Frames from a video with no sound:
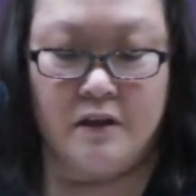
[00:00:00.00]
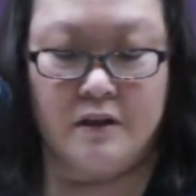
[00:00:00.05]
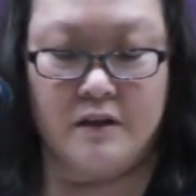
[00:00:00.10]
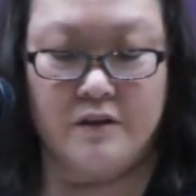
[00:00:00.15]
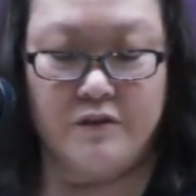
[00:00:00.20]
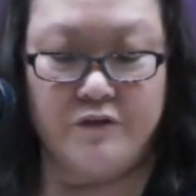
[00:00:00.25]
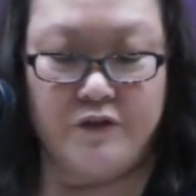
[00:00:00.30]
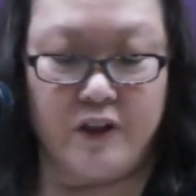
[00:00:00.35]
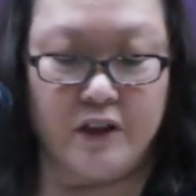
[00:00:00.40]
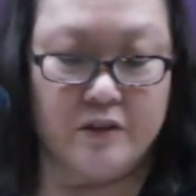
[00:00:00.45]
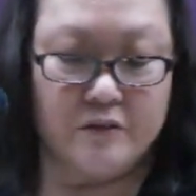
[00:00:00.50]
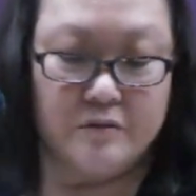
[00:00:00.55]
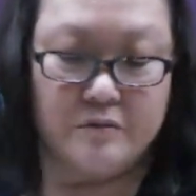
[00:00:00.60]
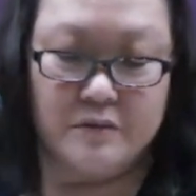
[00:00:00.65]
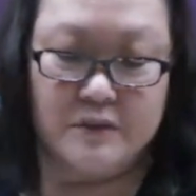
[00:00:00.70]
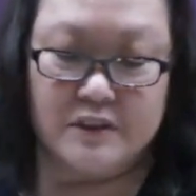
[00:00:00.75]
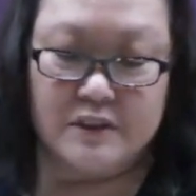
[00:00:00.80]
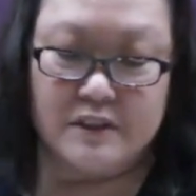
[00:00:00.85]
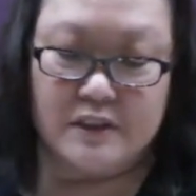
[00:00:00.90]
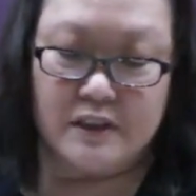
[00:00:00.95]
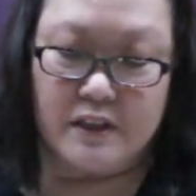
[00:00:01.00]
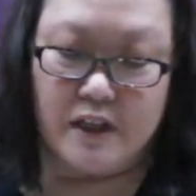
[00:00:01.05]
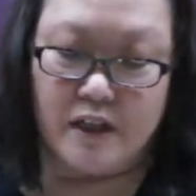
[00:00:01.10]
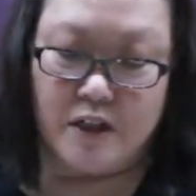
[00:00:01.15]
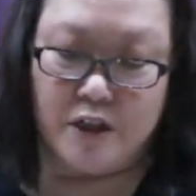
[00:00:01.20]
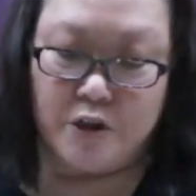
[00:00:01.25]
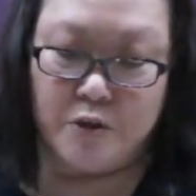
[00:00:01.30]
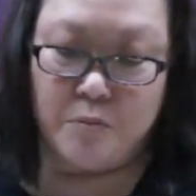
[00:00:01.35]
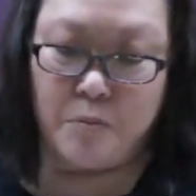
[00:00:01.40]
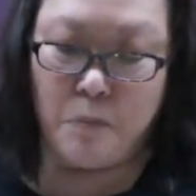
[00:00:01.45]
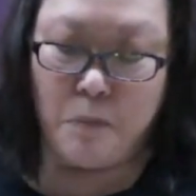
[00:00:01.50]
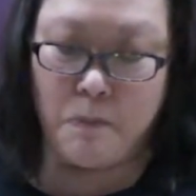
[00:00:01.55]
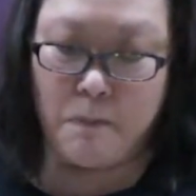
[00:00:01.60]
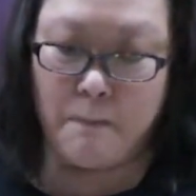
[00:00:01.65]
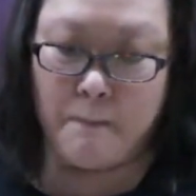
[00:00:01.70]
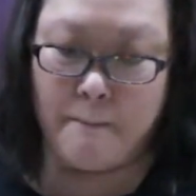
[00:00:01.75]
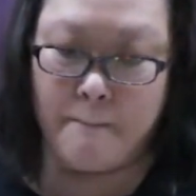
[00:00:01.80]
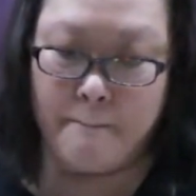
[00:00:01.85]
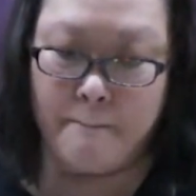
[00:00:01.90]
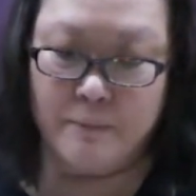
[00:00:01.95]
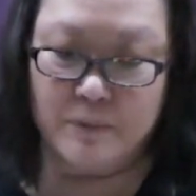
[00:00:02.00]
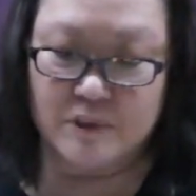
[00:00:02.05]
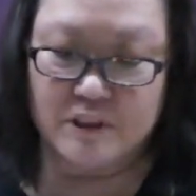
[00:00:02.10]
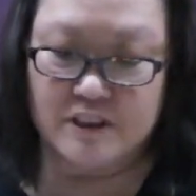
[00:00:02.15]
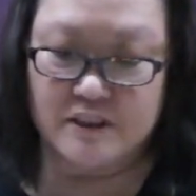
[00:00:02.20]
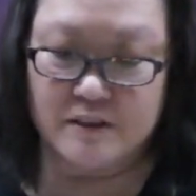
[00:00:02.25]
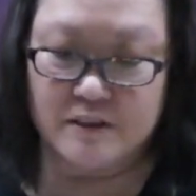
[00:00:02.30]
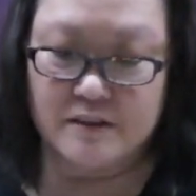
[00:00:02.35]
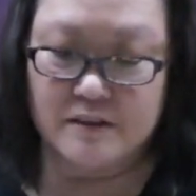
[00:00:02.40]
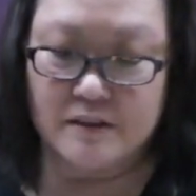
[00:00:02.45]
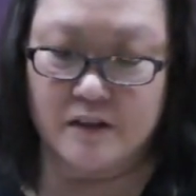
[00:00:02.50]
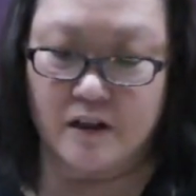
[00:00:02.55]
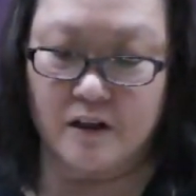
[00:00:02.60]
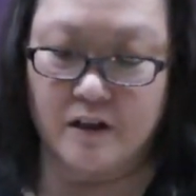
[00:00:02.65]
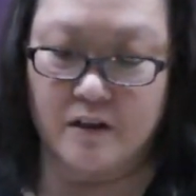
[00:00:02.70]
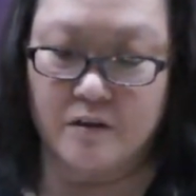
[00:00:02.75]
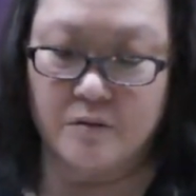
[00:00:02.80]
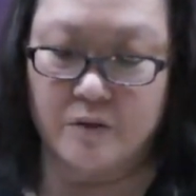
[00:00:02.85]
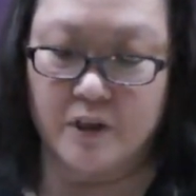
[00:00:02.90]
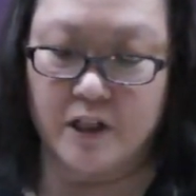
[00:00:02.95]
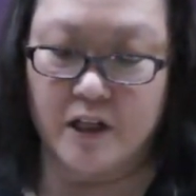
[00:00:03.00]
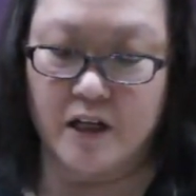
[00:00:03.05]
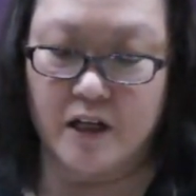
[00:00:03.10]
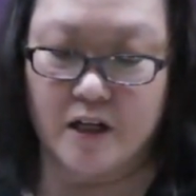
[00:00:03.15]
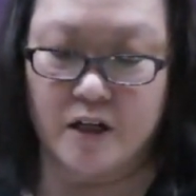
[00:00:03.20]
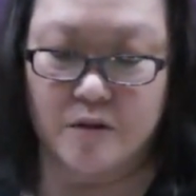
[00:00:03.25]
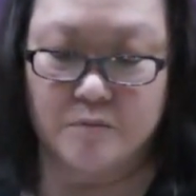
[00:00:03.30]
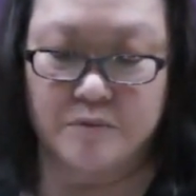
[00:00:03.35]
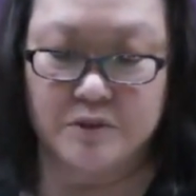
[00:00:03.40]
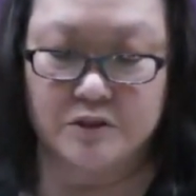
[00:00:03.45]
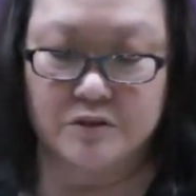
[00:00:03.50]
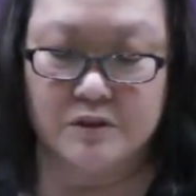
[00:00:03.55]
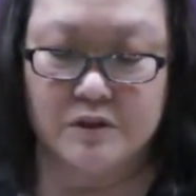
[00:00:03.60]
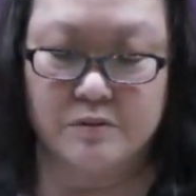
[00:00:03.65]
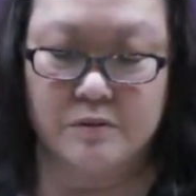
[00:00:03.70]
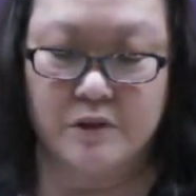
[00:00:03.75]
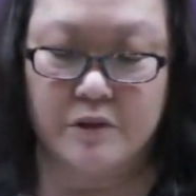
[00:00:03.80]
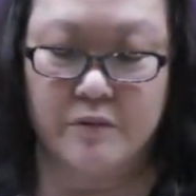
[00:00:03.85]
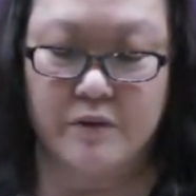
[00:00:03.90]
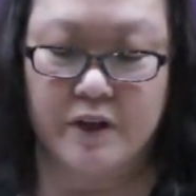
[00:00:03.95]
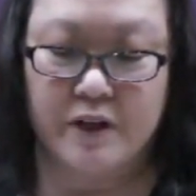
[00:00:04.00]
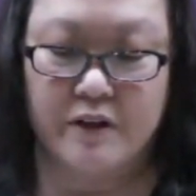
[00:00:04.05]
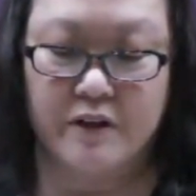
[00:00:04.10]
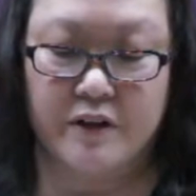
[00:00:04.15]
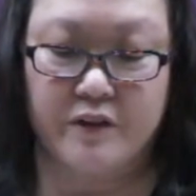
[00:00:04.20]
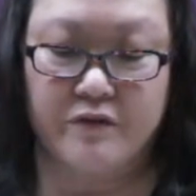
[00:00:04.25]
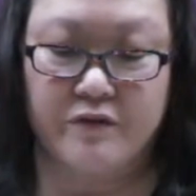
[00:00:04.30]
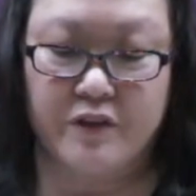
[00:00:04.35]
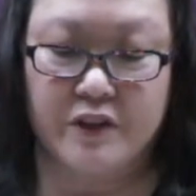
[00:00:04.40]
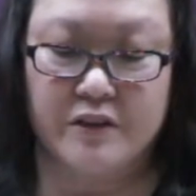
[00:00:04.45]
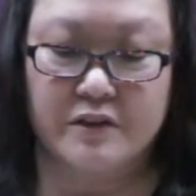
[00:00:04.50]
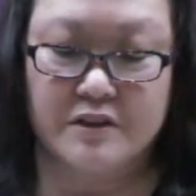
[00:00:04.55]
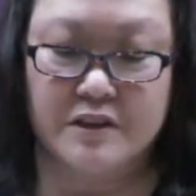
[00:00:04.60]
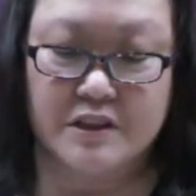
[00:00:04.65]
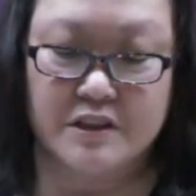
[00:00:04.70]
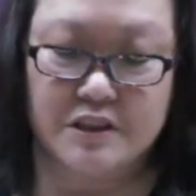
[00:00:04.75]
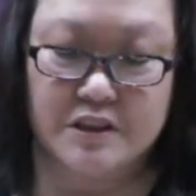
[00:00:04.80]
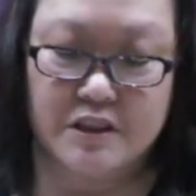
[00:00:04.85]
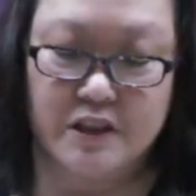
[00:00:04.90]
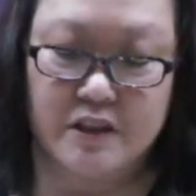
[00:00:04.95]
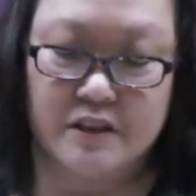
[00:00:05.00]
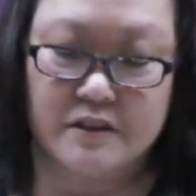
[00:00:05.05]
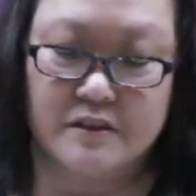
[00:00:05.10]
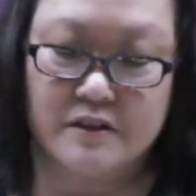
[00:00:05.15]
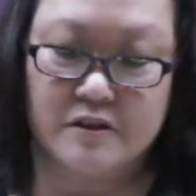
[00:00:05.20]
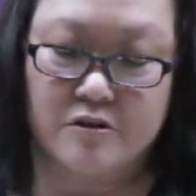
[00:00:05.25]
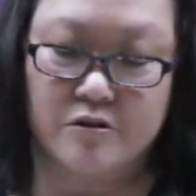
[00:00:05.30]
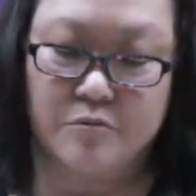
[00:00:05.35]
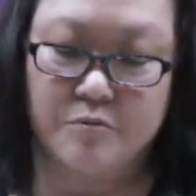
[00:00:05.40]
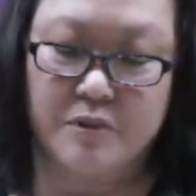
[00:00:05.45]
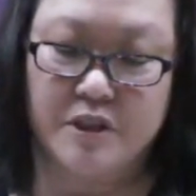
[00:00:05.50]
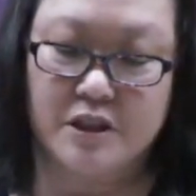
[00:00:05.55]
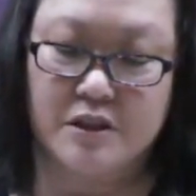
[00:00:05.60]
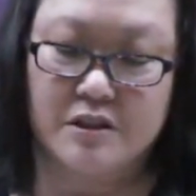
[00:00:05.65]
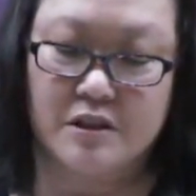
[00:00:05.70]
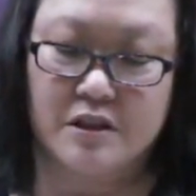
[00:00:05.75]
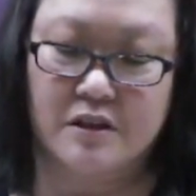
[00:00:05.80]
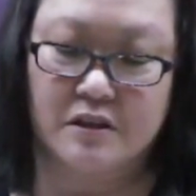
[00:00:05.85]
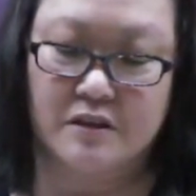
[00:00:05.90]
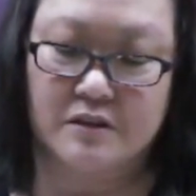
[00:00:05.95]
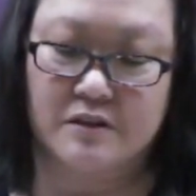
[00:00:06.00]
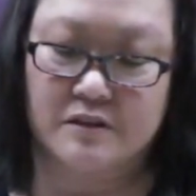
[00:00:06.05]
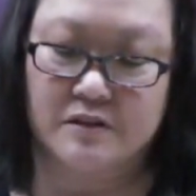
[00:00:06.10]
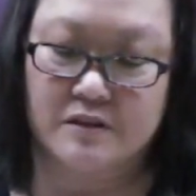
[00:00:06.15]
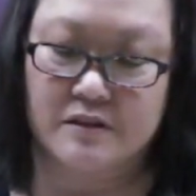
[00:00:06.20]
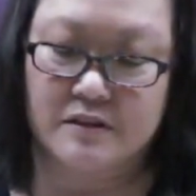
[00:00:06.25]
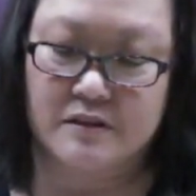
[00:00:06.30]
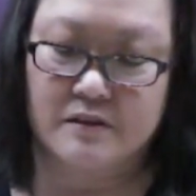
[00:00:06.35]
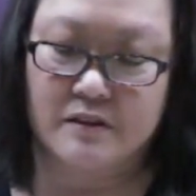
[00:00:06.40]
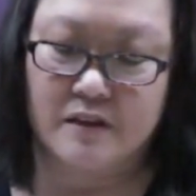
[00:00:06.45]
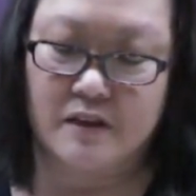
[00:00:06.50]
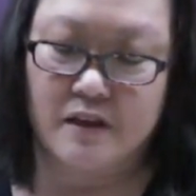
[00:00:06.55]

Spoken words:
The fountain wasn't on, but since all the wedding couples were wearing various shades of peach colors,